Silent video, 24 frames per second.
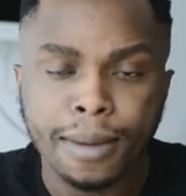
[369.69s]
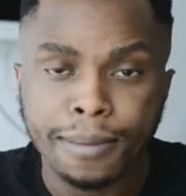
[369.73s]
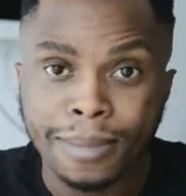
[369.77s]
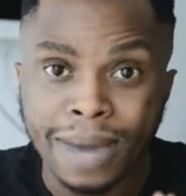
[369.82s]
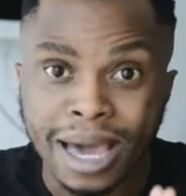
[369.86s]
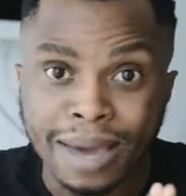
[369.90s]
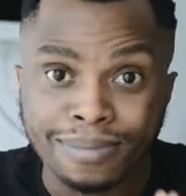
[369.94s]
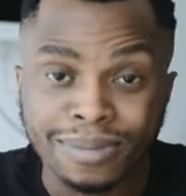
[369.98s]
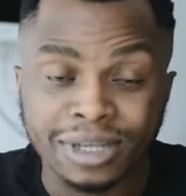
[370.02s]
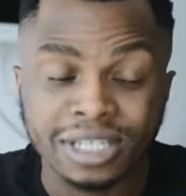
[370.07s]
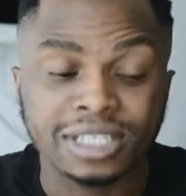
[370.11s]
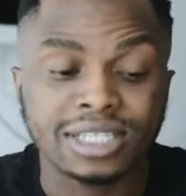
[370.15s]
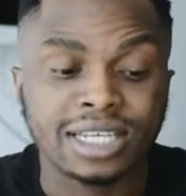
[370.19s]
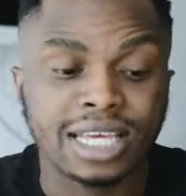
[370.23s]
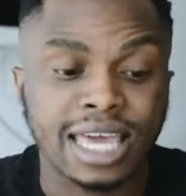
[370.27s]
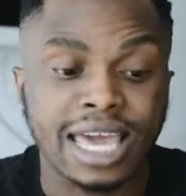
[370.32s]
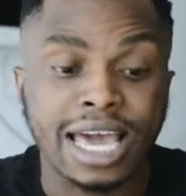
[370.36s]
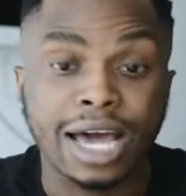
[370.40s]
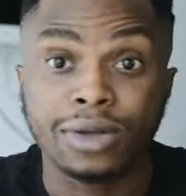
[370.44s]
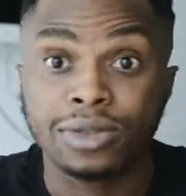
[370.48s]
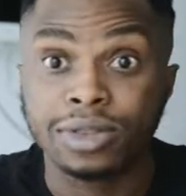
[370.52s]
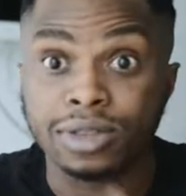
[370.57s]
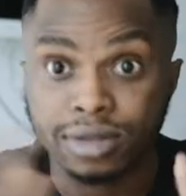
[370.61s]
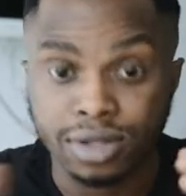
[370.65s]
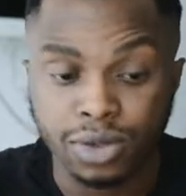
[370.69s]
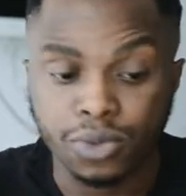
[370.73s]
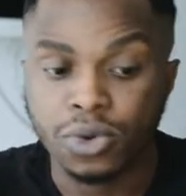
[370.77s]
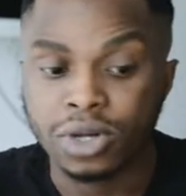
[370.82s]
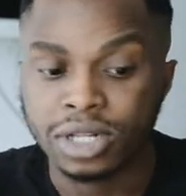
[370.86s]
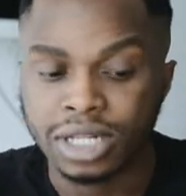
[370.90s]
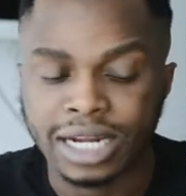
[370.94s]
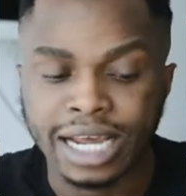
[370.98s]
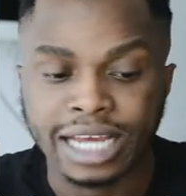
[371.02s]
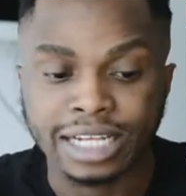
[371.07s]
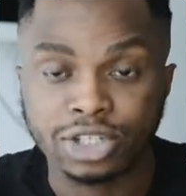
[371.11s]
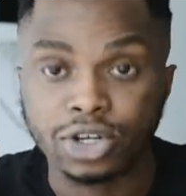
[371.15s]
My business account, the
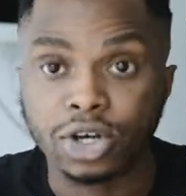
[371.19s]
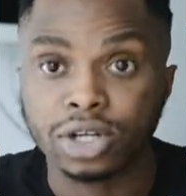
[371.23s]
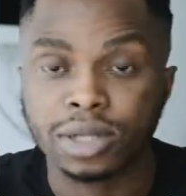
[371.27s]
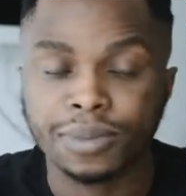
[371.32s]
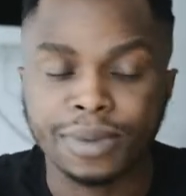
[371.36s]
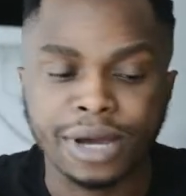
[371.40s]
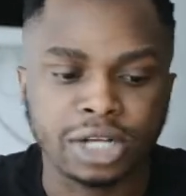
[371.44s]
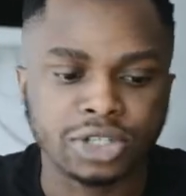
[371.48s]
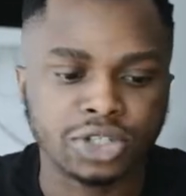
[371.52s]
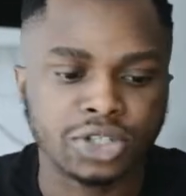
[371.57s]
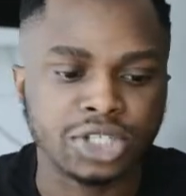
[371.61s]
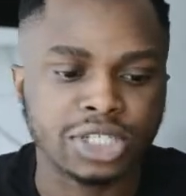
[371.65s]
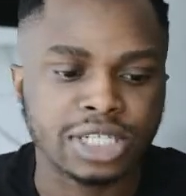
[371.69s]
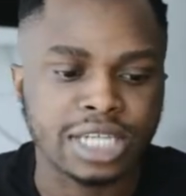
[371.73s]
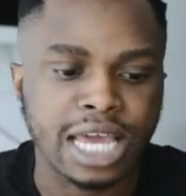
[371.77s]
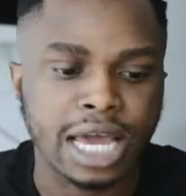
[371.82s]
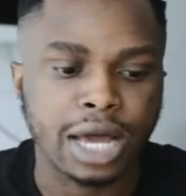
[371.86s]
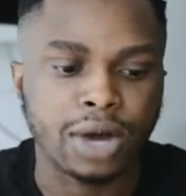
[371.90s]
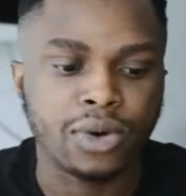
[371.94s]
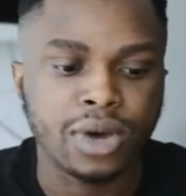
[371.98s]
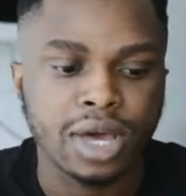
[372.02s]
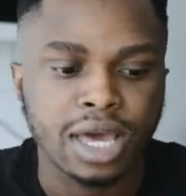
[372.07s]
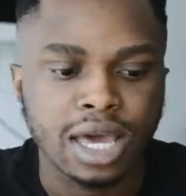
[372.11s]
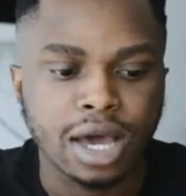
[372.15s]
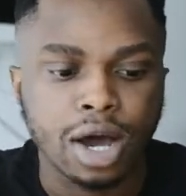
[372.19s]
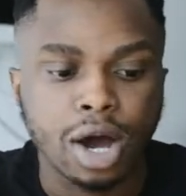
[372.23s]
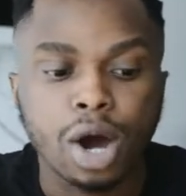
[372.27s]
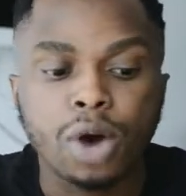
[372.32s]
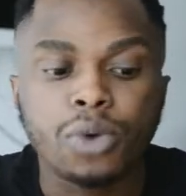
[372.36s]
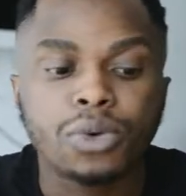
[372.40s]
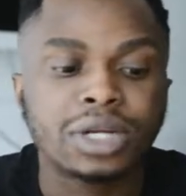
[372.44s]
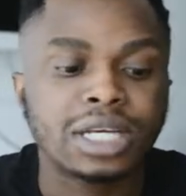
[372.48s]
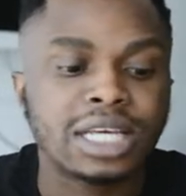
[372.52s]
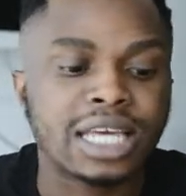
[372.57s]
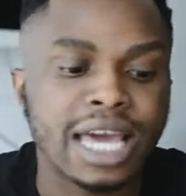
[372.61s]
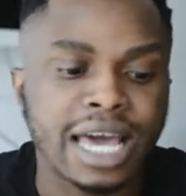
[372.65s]
one that I talked about just now,
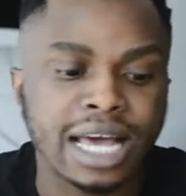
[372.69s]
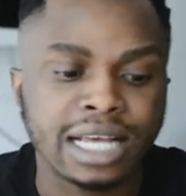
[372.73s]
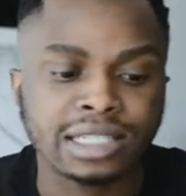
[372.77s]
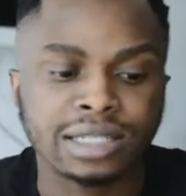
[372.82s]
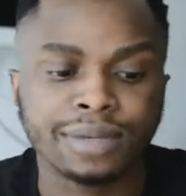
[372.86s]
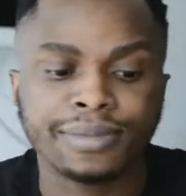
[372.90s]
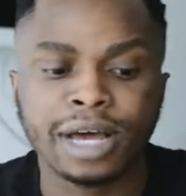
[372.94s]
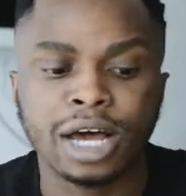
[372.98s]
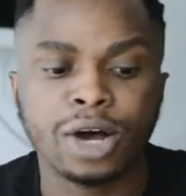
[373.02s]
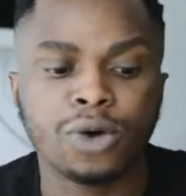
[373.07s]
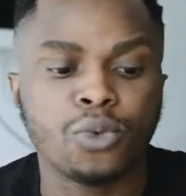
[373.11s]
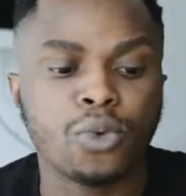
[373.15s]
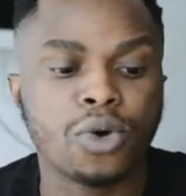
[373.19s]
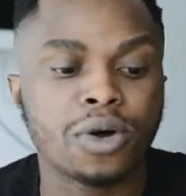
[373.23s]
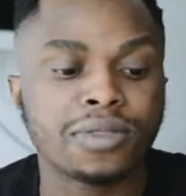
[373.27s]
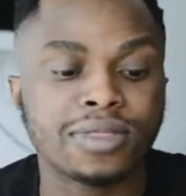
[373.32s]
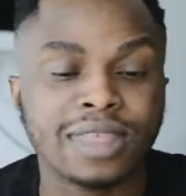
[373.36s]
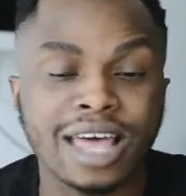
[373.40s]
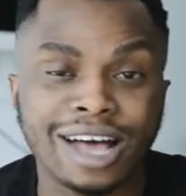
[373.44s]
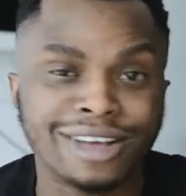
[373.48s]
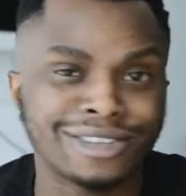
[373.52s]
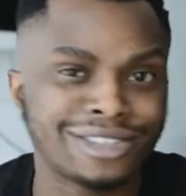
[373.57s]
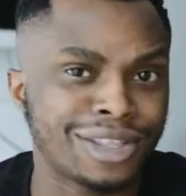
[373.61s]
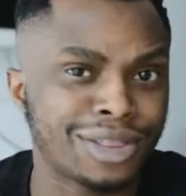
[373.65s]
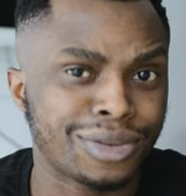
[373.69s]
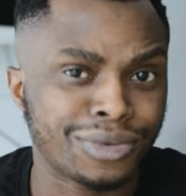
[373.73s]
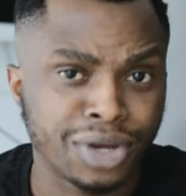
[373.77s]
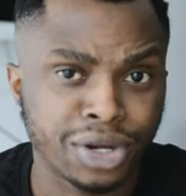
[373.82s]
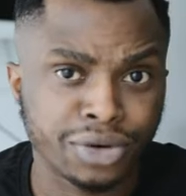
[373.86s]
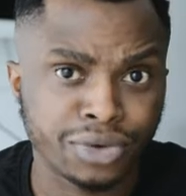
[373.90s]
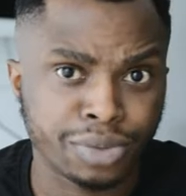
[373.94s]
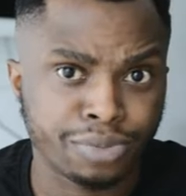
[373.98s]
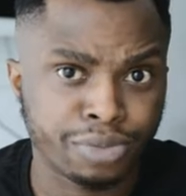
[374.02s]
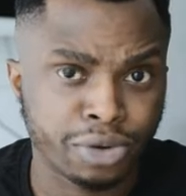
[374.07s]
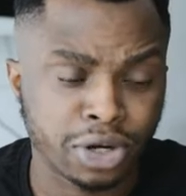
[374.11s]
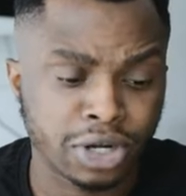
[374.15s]
already has about
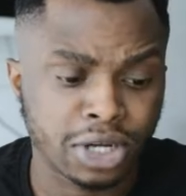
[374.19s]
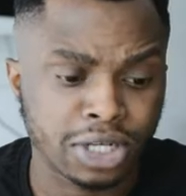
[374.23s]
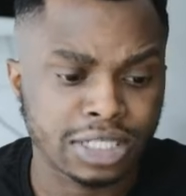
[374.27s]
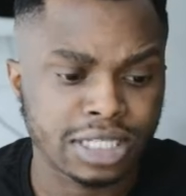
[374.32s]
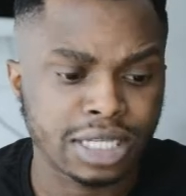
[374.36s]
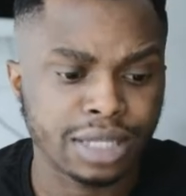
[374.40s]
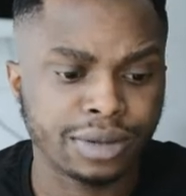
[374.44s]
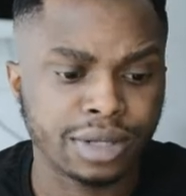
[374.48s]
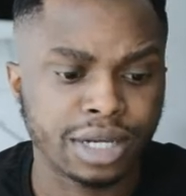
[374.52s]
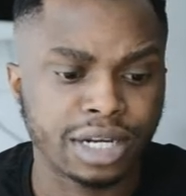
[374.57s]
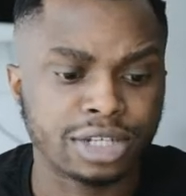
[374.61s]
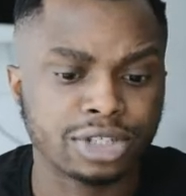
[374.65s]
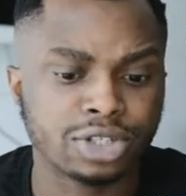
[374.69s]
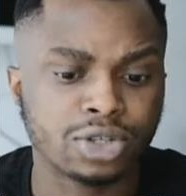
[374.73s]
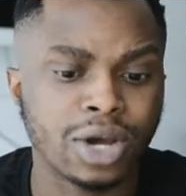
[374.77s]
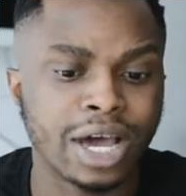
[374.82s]
1,300 products in there.